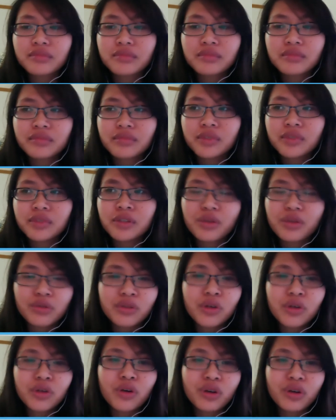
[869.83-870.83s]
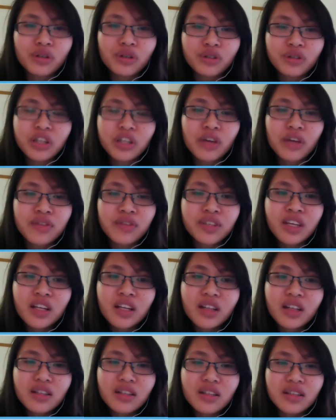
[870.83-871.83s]
your soft
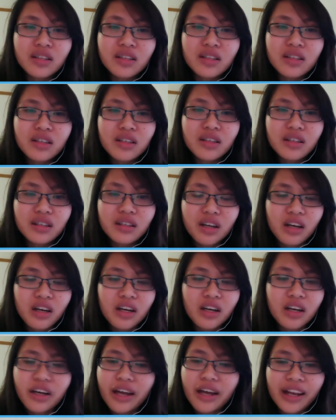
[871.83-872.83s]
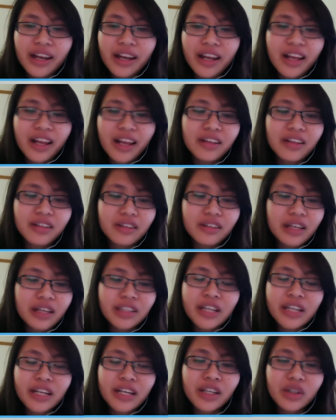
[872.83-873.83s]
skills, and then like
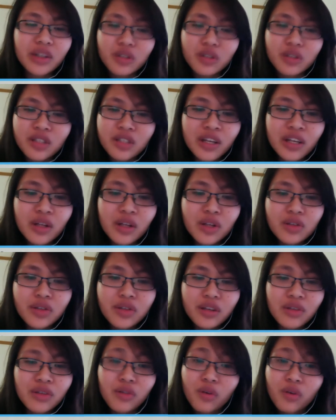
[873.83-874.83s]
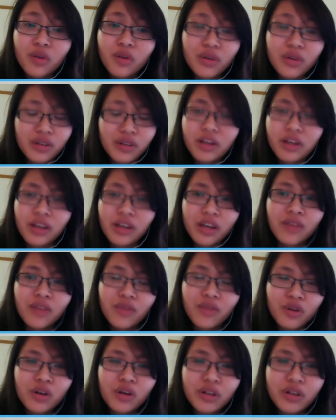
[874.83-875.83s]
technical skills. If
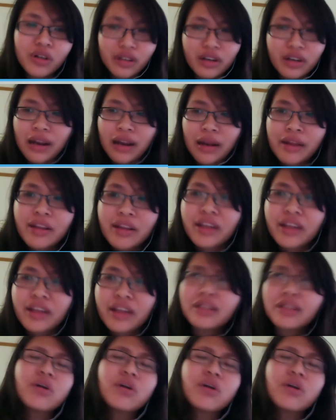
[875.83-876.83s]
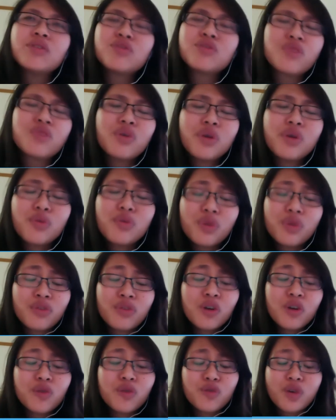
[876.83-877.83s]
you're like interviewing with
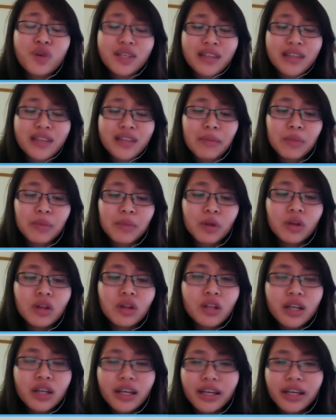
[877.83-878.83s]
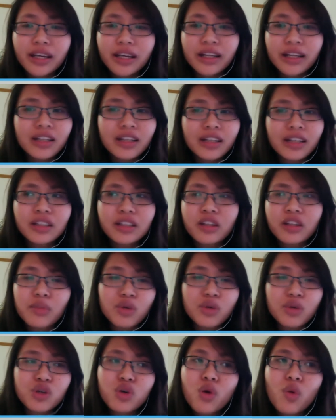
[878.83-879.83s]
firms, for example, and then commercial
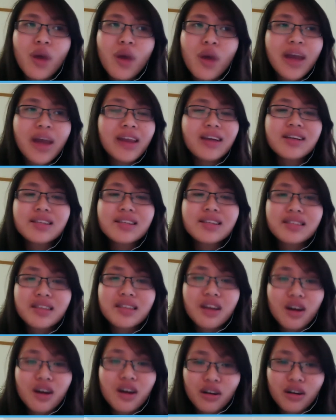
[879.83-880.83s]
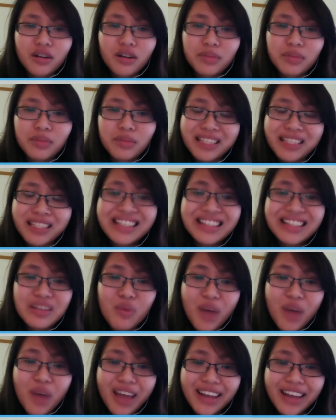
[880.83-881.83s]
awareness or business
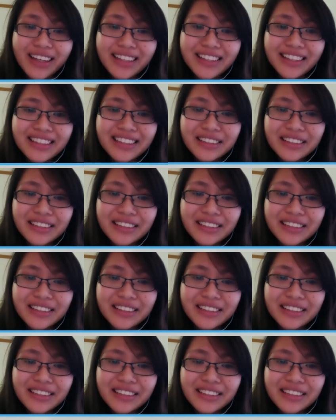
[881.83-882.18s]
awareness.